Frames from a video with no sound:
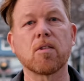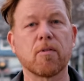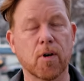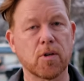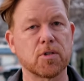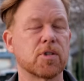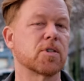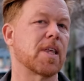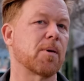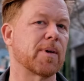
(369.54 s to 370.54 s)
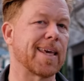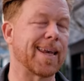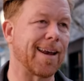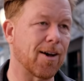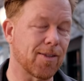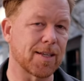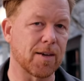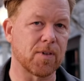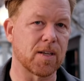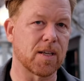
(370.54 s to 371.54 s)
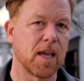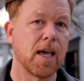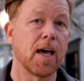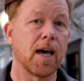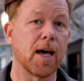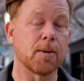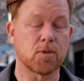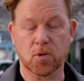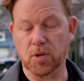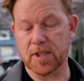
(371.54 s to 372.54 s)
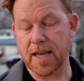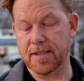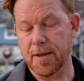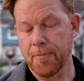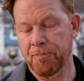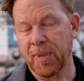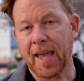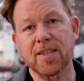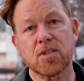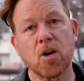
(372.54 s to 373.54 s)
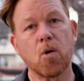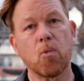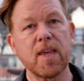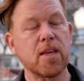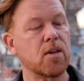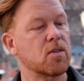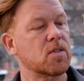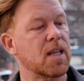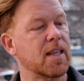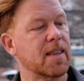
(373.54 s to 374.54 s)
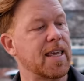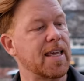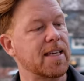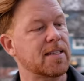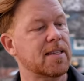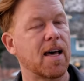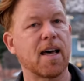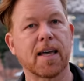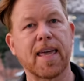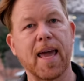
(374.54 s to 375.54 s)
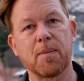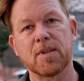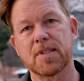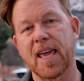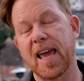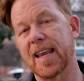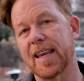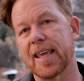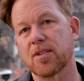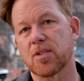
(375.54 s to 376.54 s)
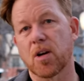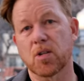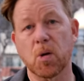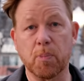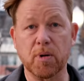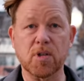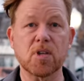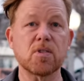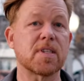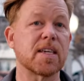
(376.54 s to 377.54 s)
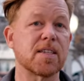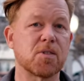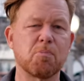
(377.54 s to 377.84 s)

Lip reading: the photo shoots that we did at all the different school sites. And so we used these cameras, the Canon EOS R, to produce these